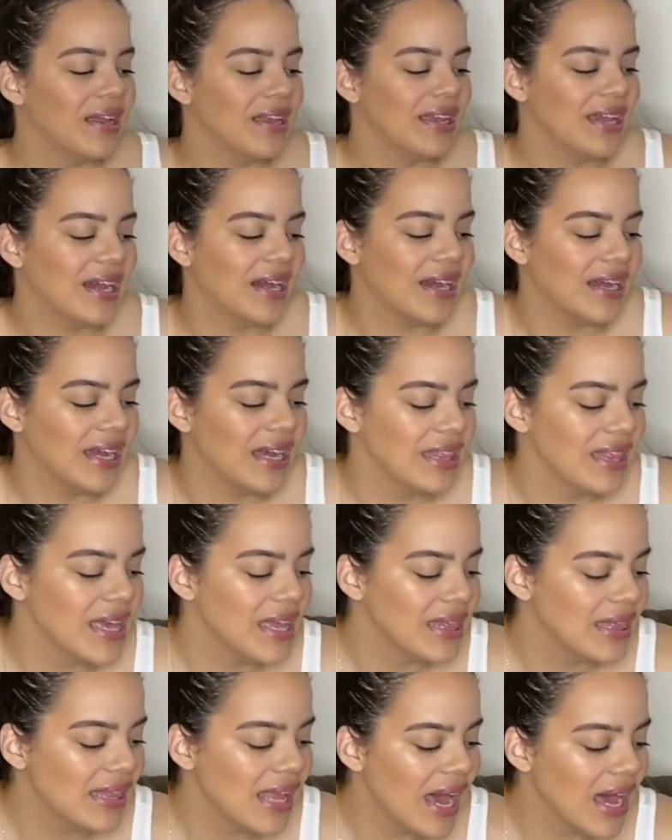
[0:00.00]
yeah, and
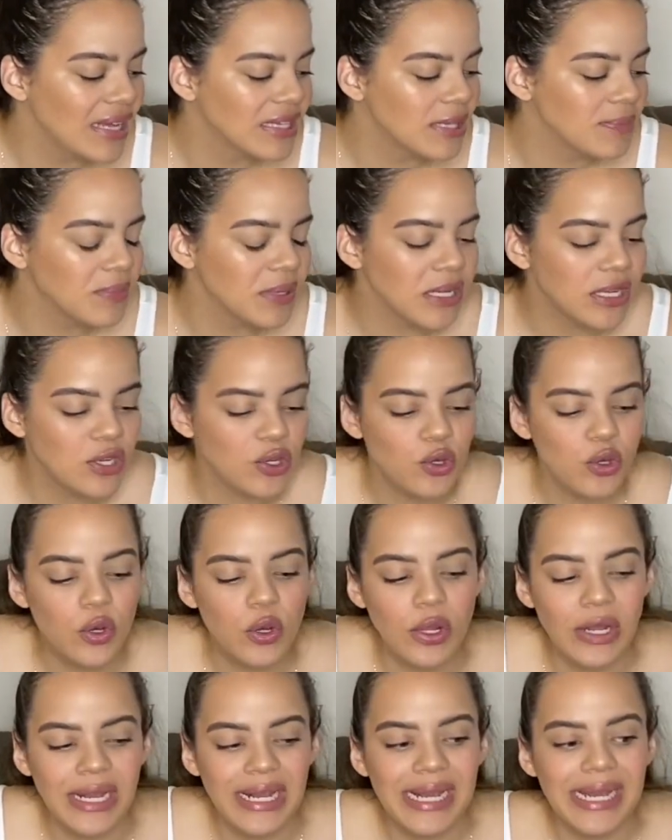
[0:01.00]
then last but
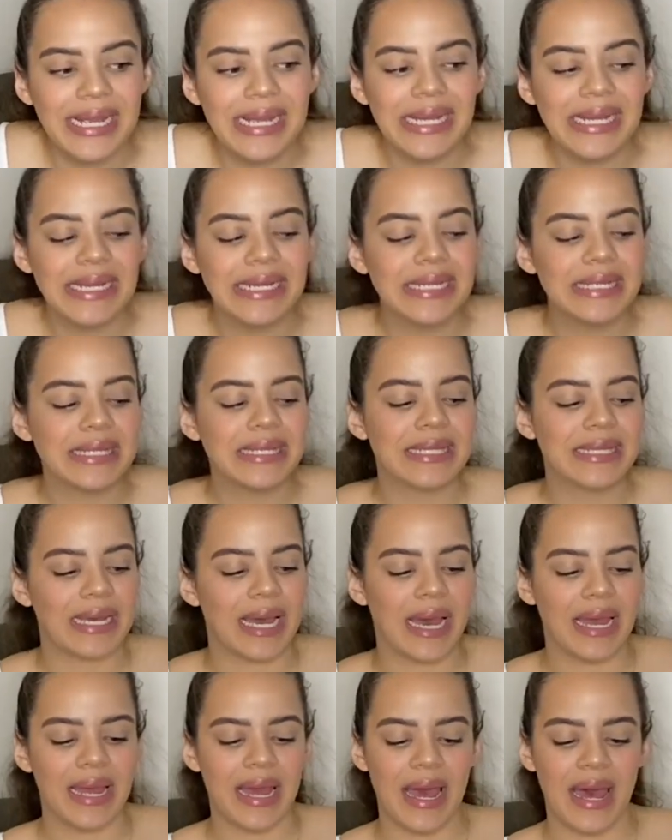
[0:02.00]
not least,
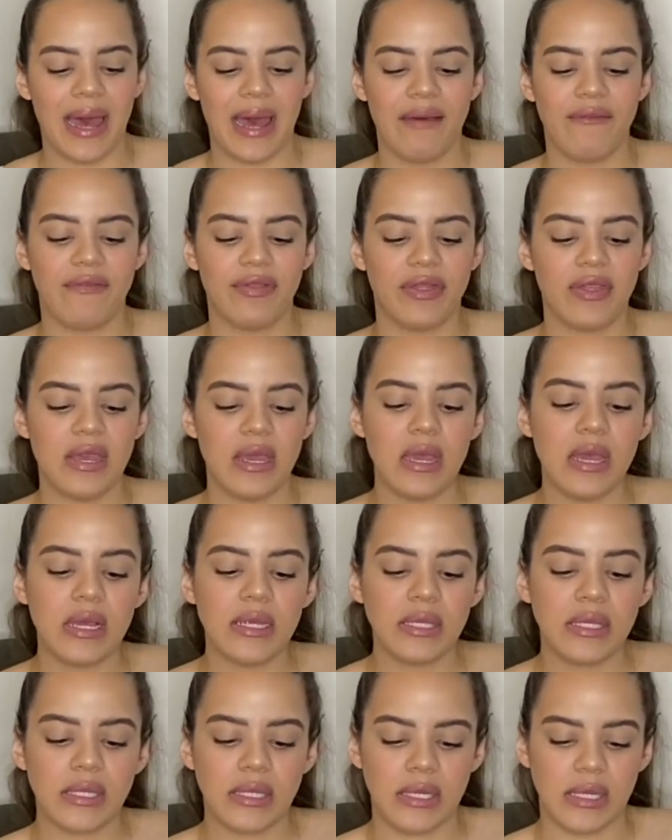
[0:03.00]
I have
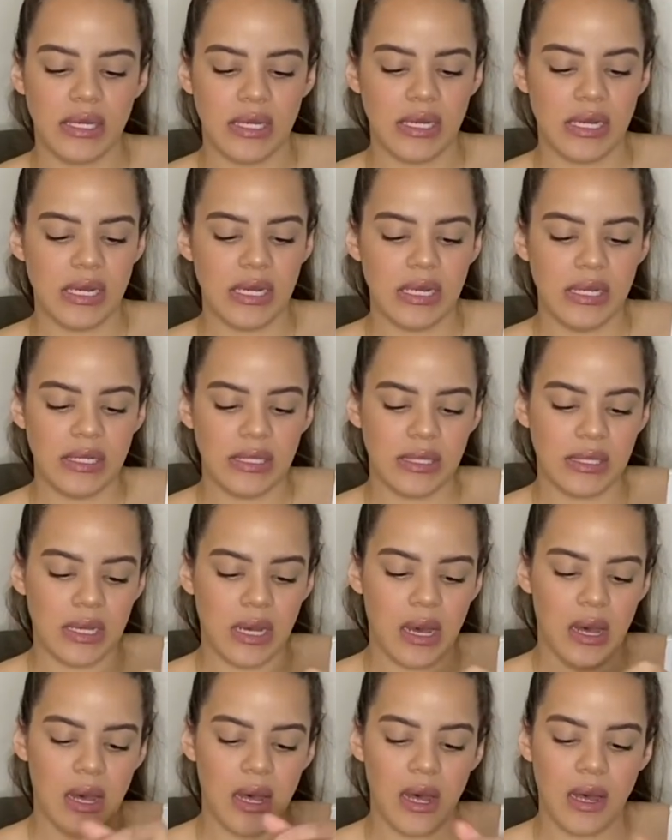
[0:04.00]
these goodies.
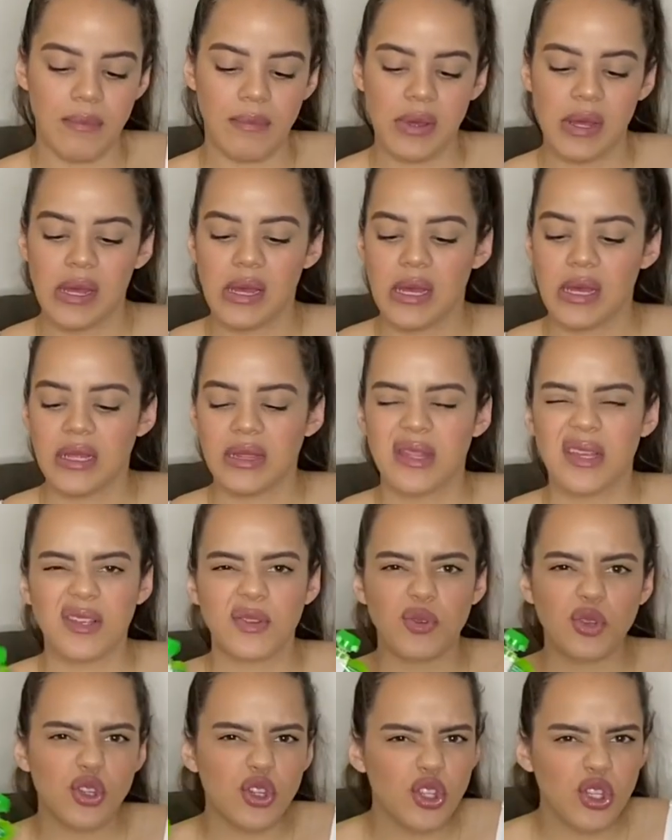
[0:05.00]
This
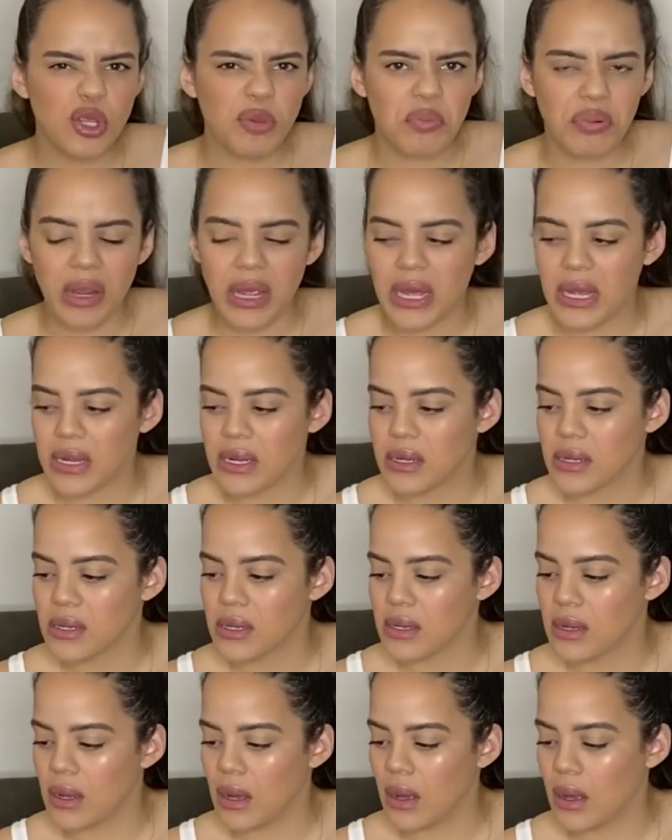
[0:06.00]
was just a brand,
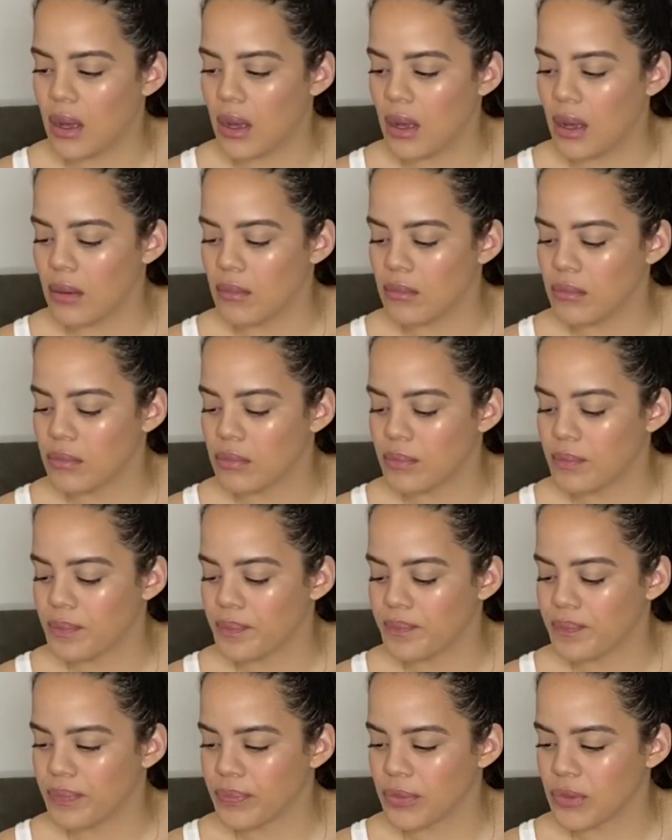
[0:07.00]

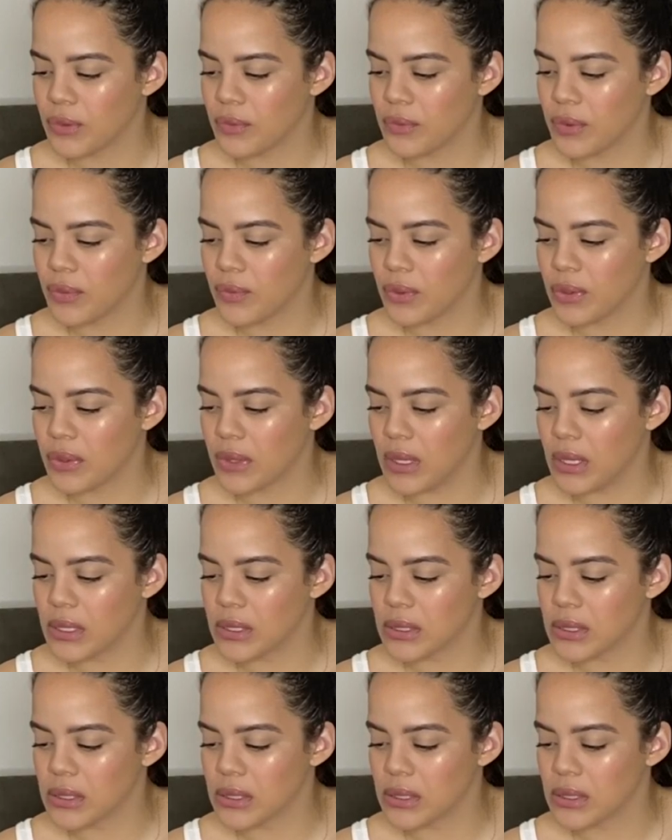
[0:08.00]
where were
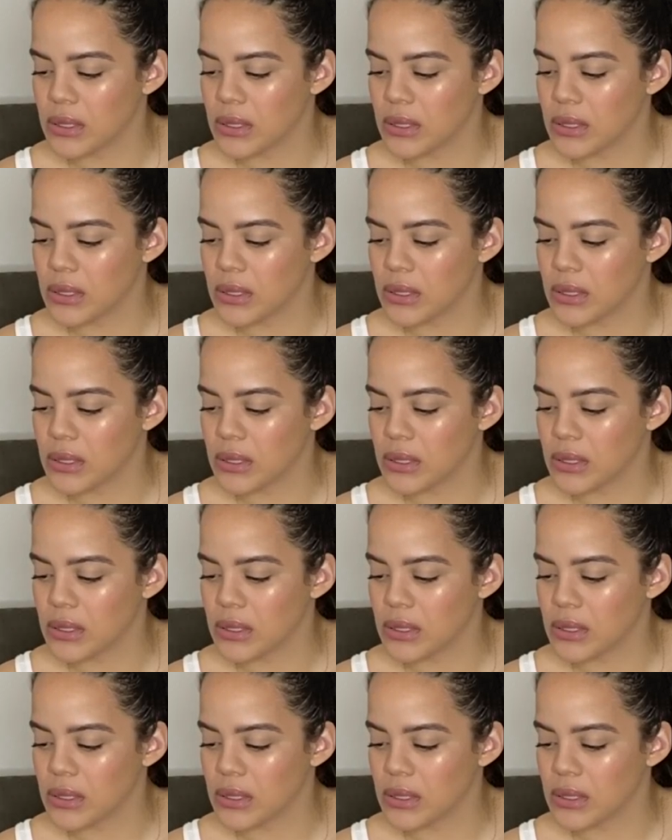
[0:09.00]
these?